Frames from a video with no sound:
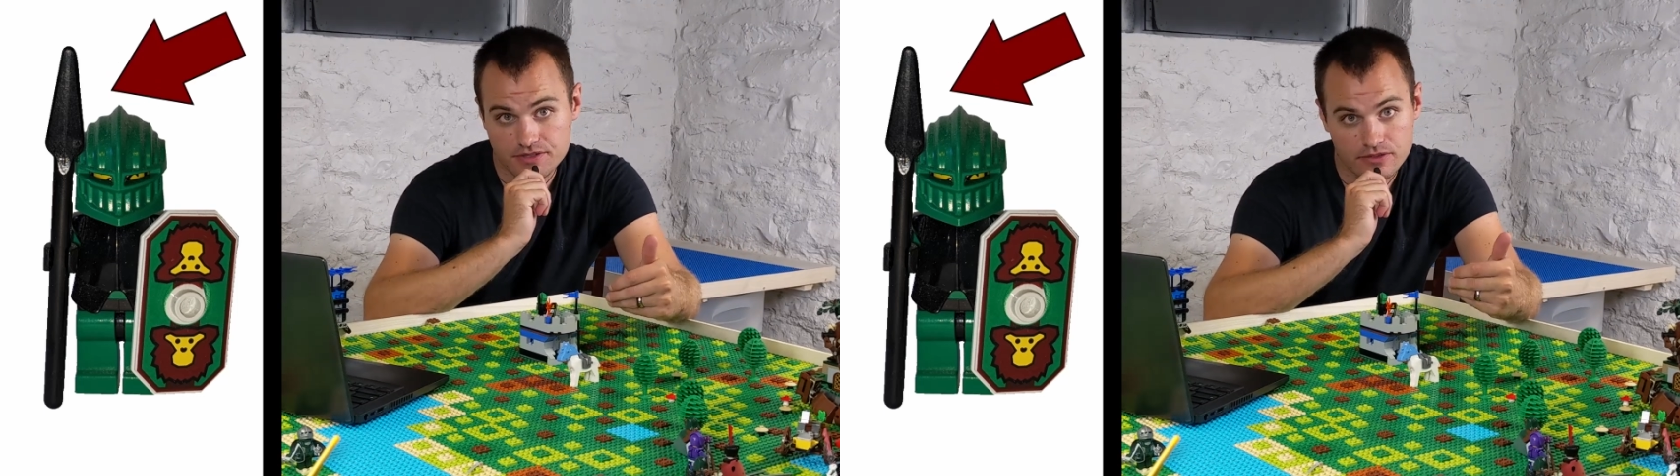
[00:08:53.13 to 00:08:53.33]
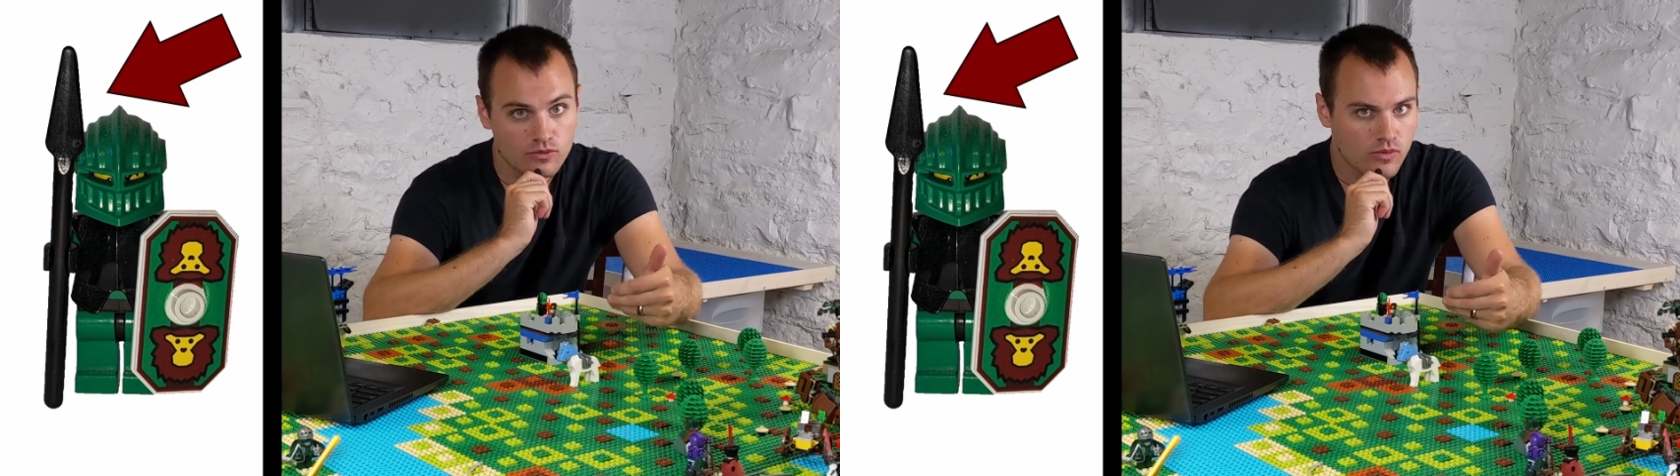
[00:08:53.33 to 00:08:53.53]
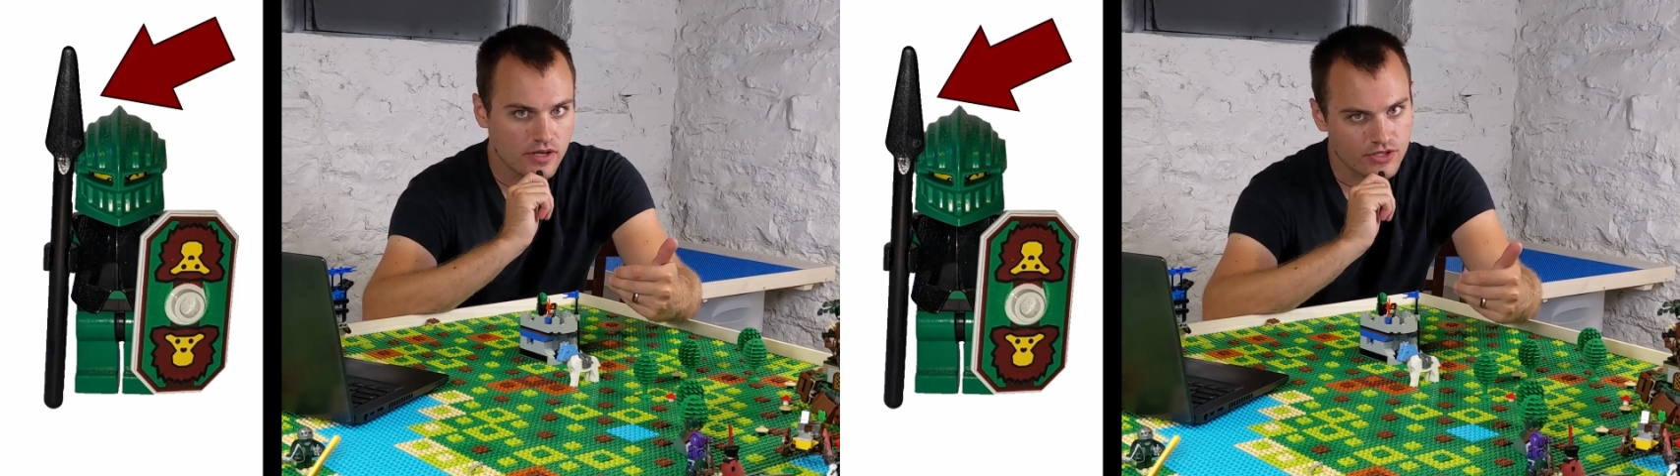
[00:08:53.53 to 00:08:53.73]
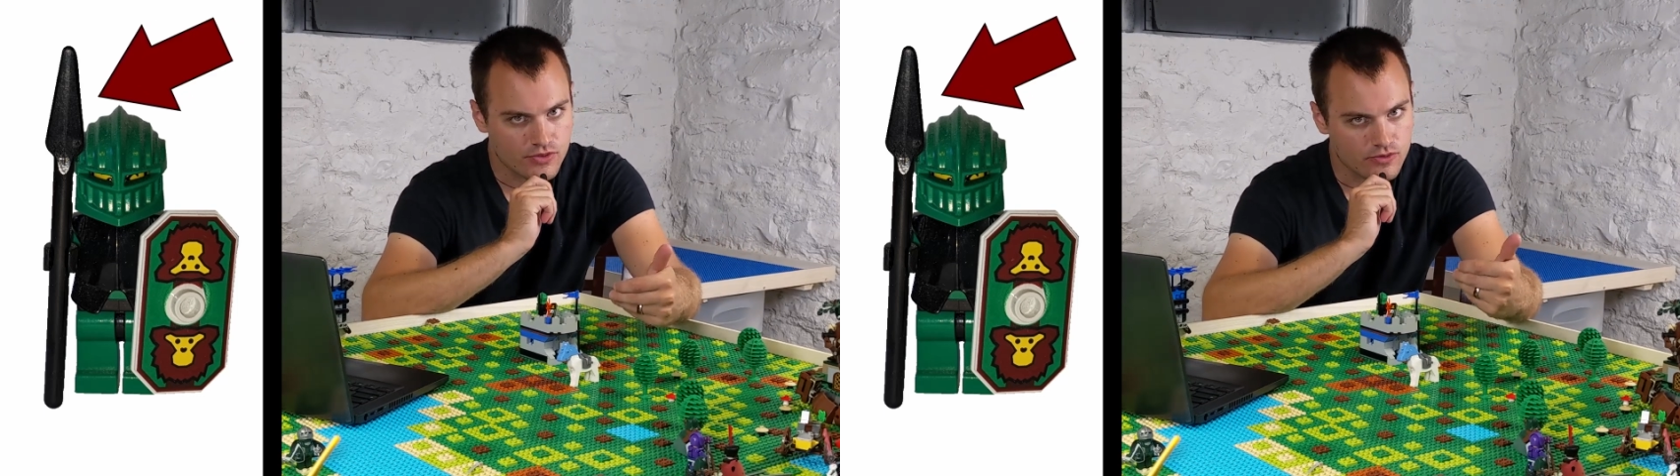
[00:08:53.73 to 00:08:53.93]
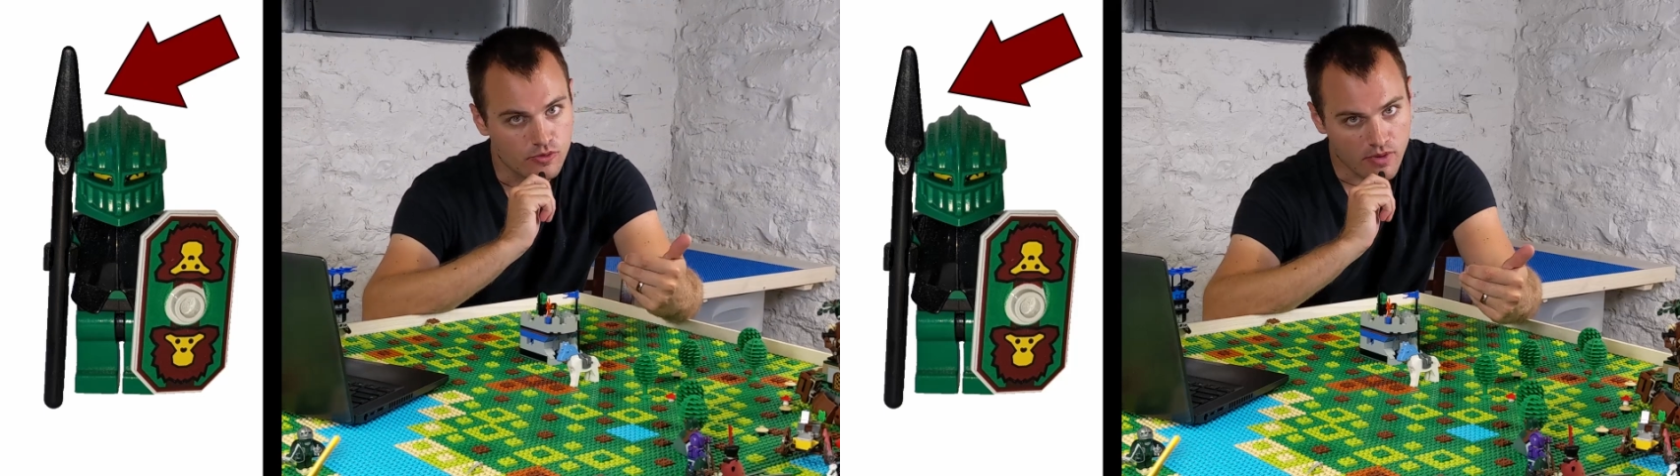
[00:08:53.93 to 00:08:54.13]
still one
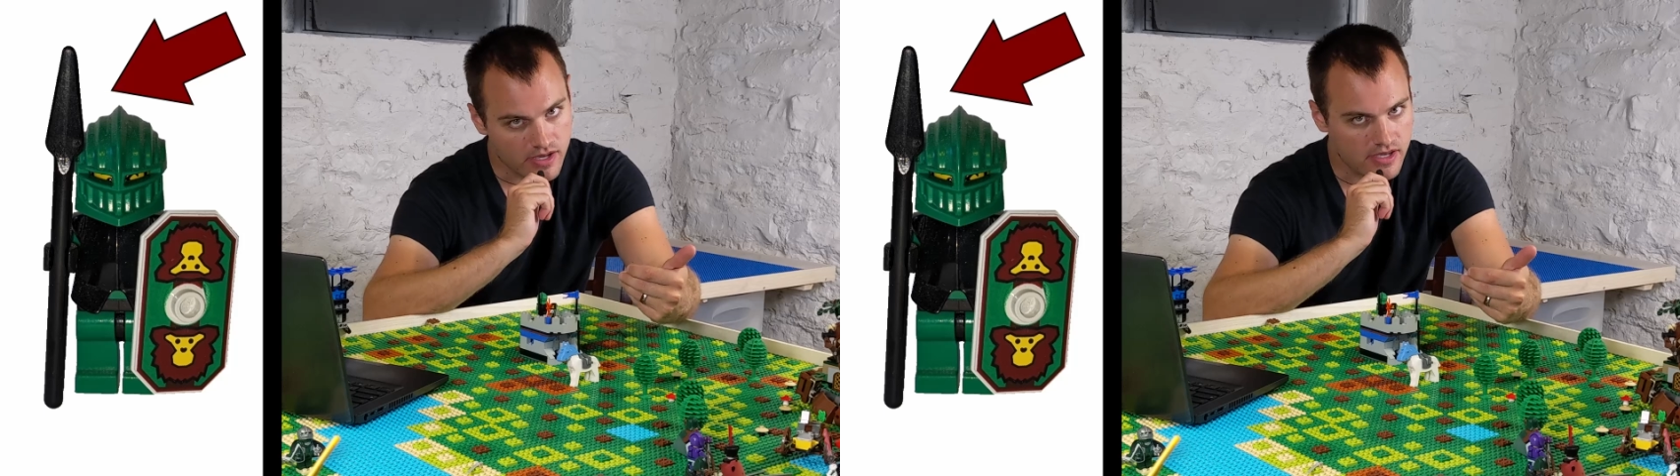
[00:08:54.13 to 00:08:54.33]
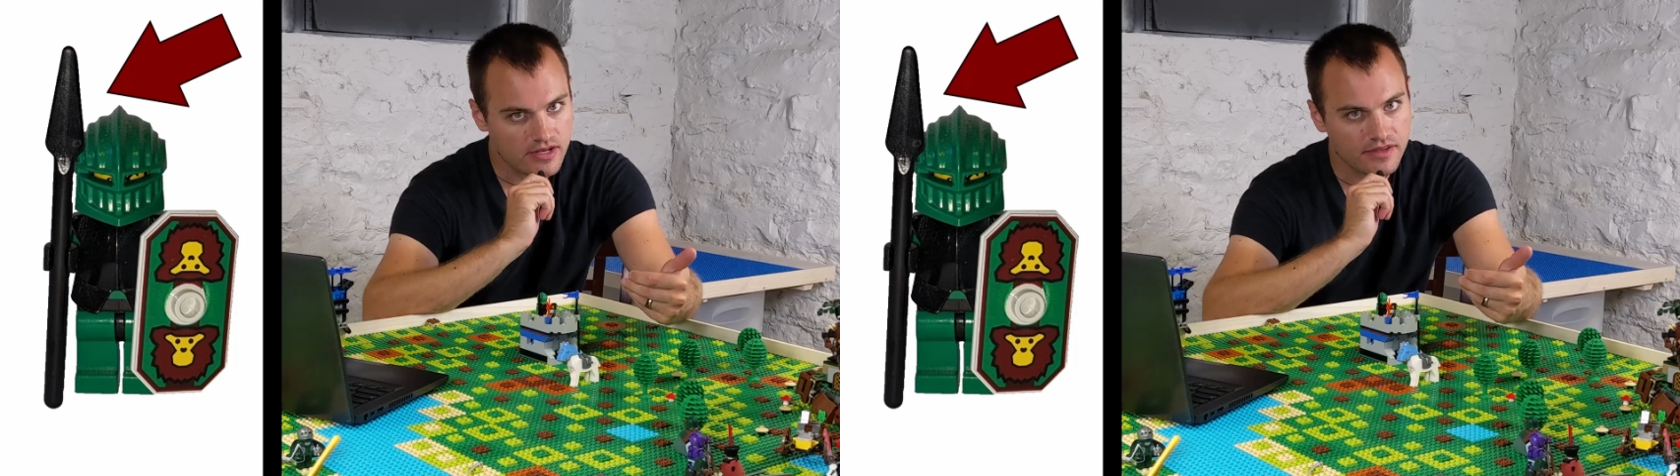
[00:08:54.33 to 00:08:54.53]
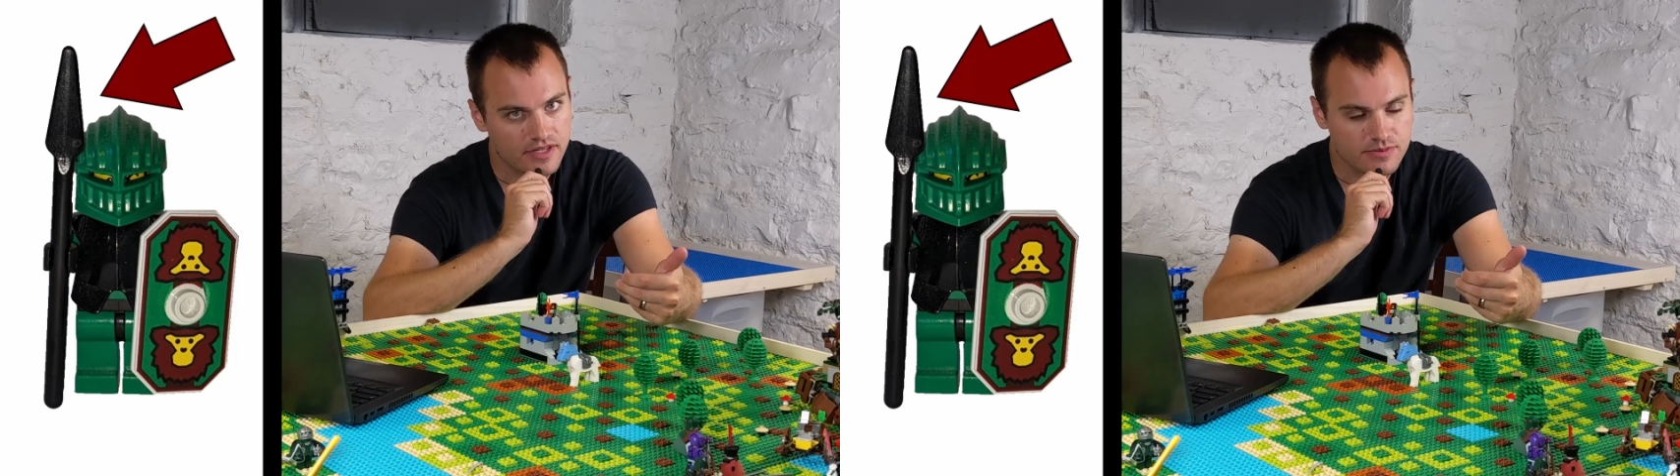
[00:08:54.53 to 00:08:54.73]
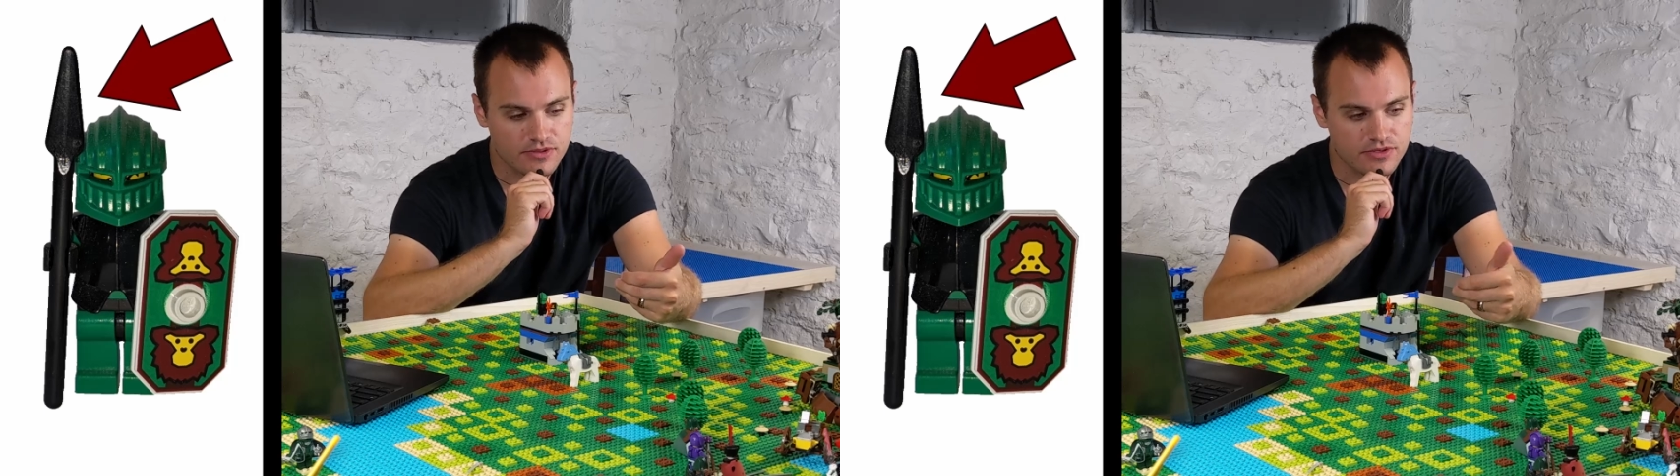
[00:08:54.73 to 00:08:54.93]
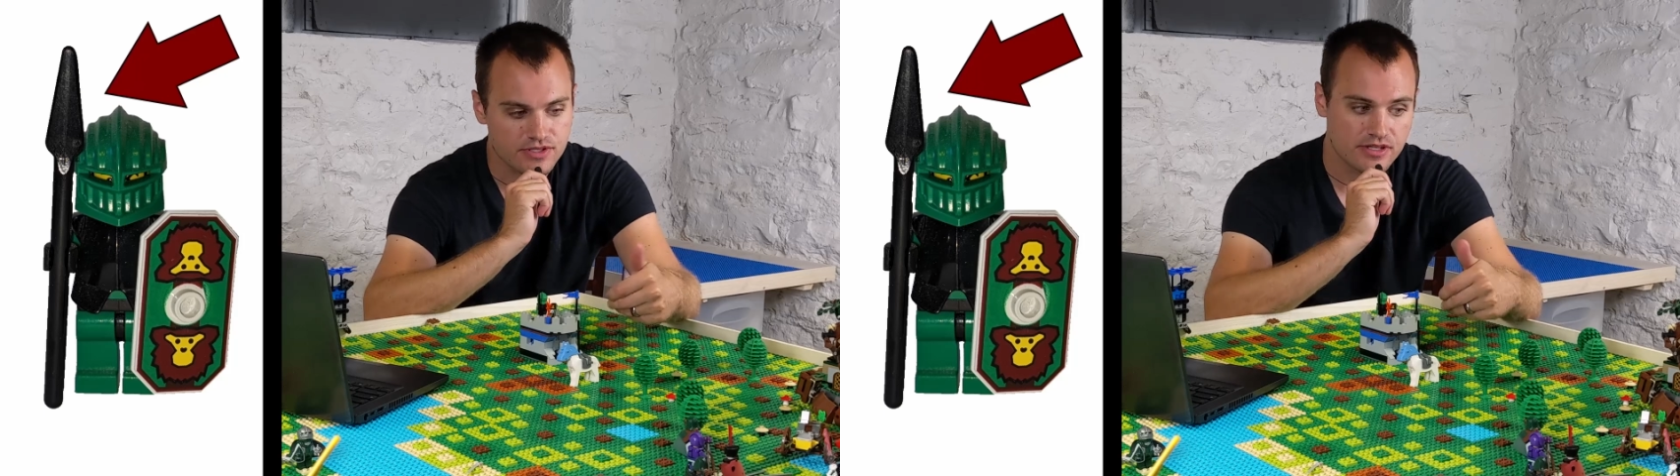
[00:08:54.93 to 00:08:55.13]
true monkey knight that's
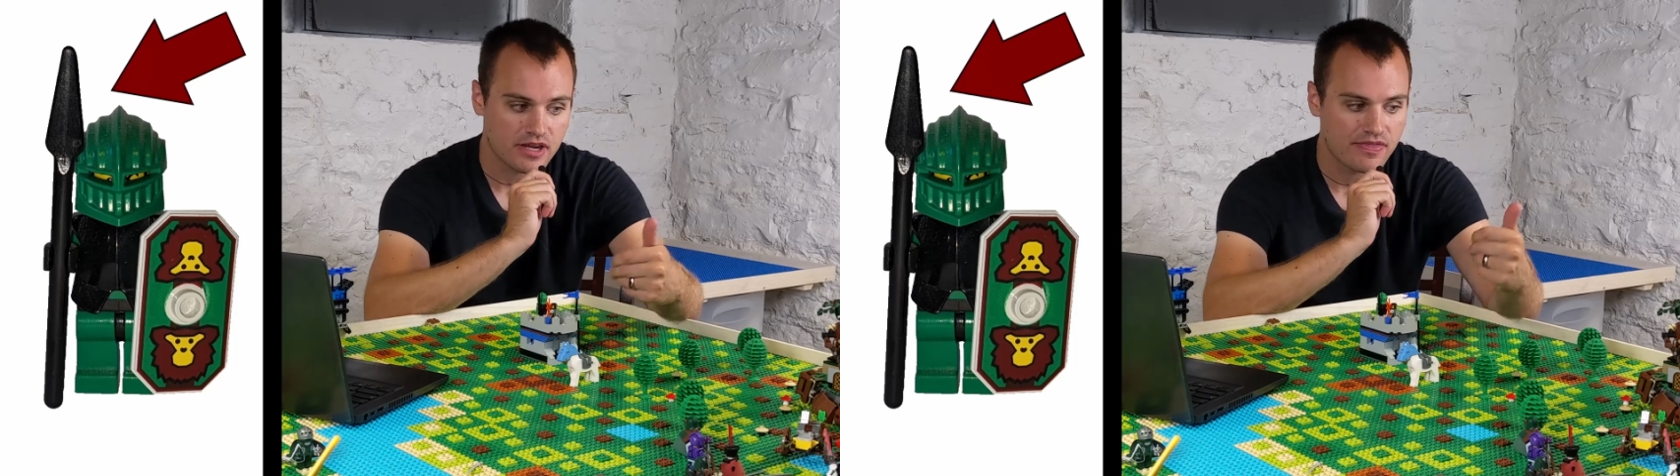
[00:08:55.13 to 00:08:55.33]
produced here,